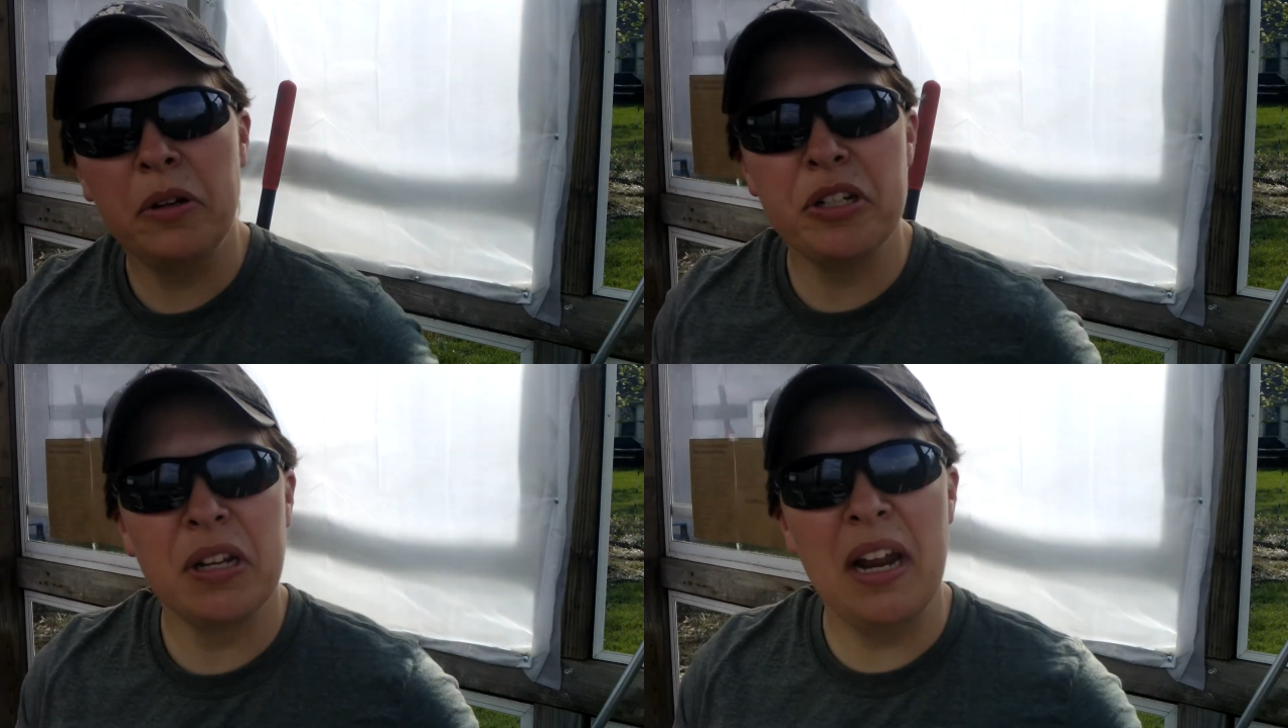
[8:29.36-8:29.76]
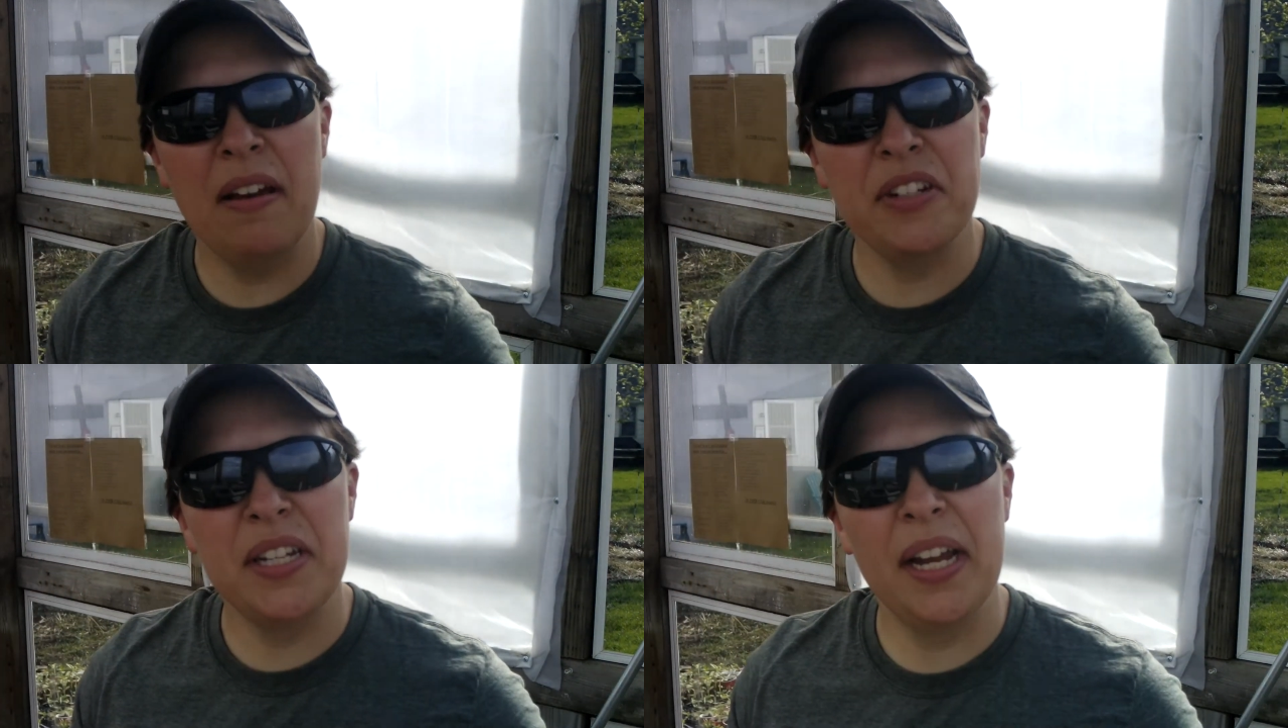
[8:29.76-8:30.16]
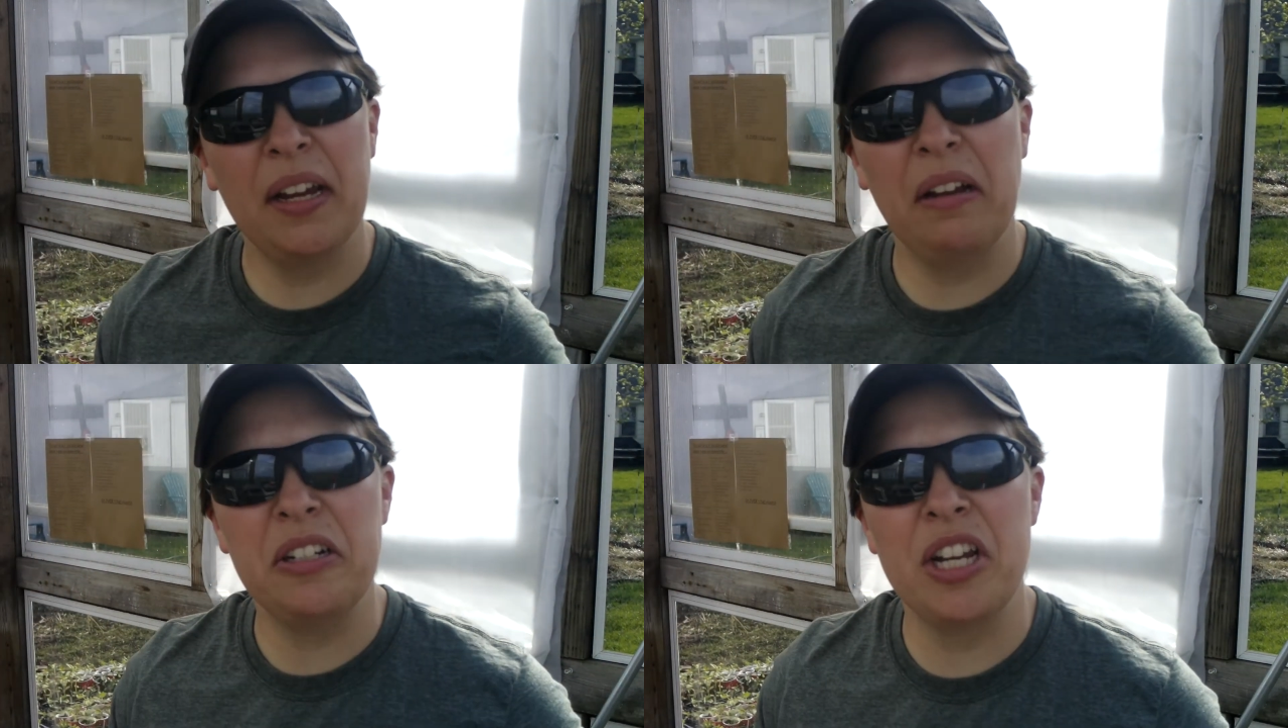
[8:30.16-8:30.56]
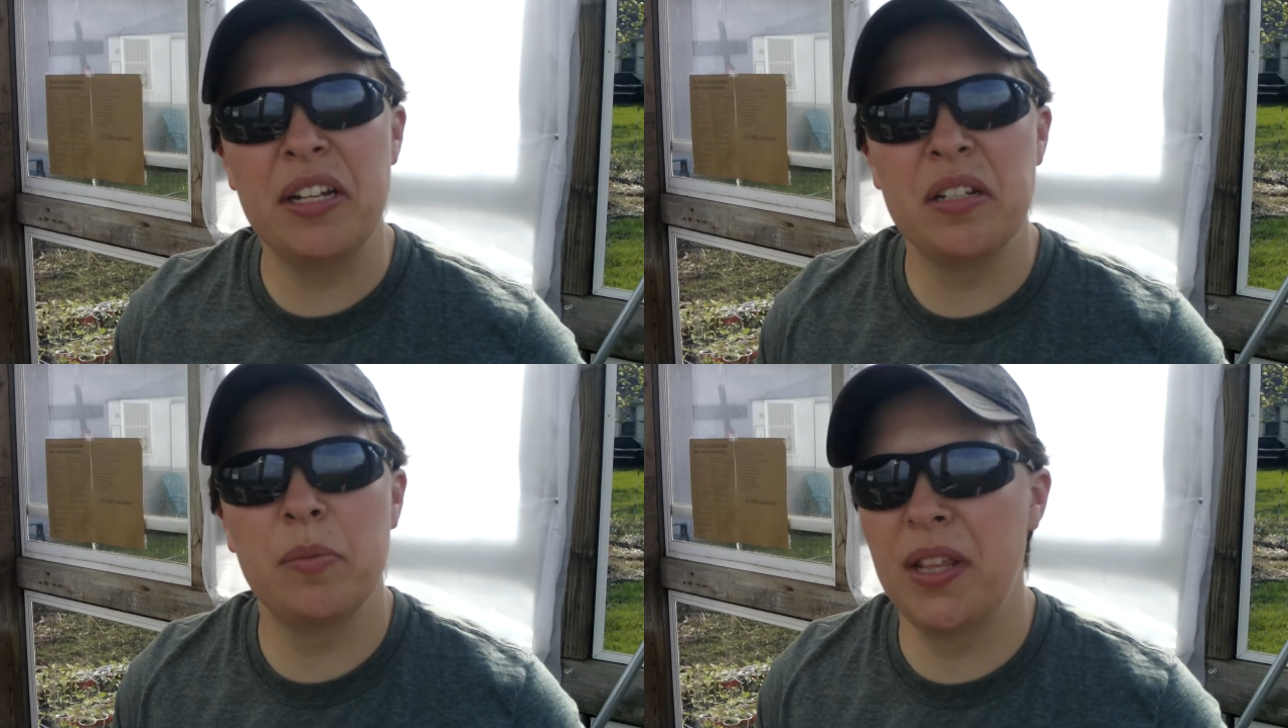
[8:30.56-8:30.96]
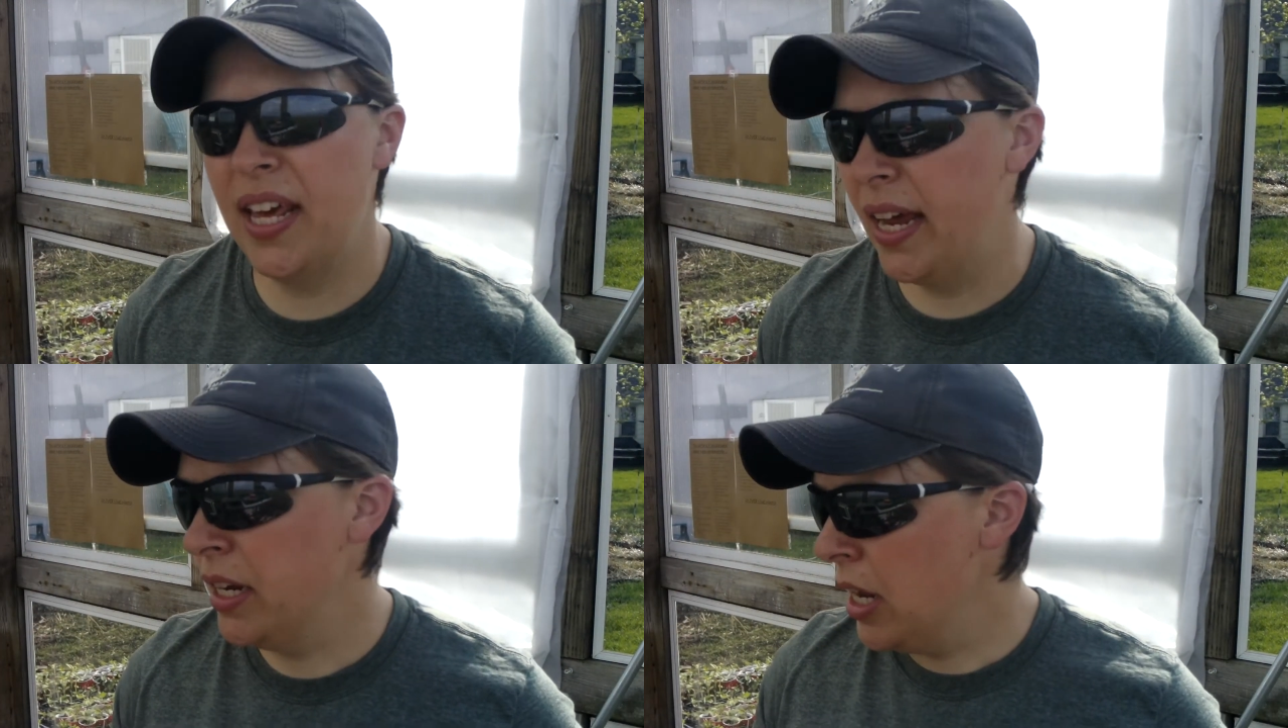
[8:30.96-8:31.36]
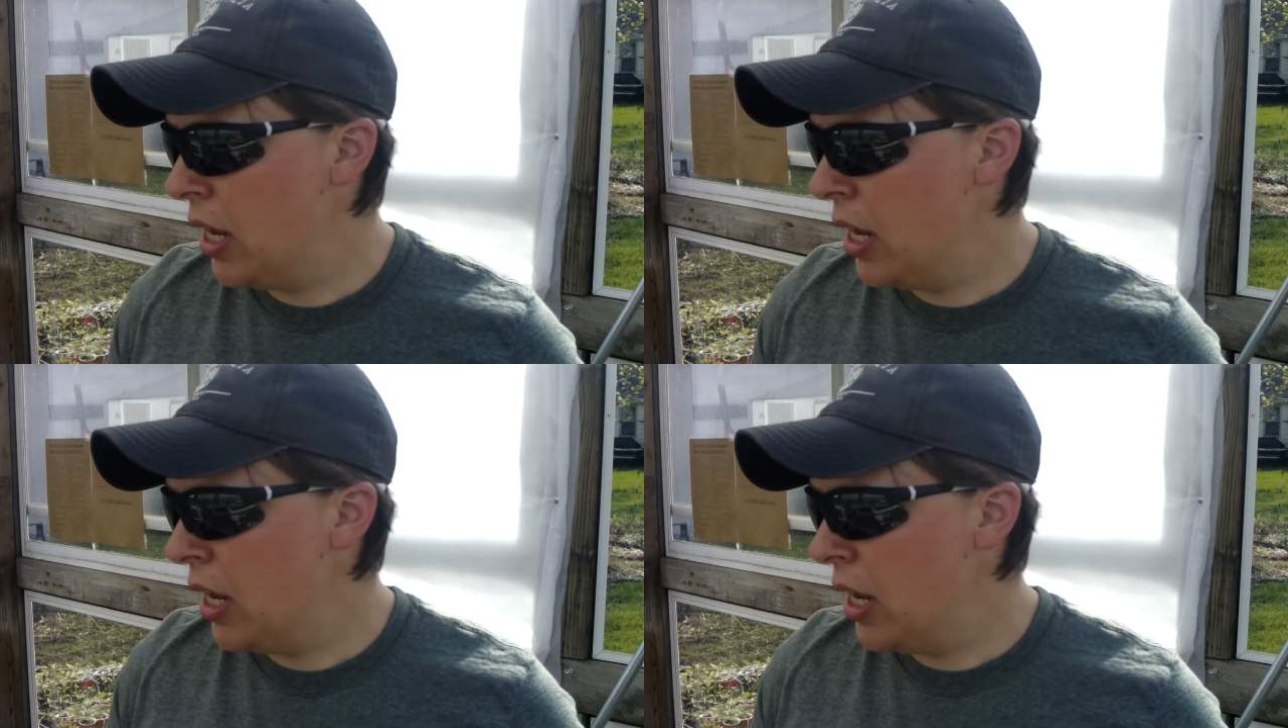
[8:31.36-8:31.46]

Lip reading: we're just going to have to take our chances with that.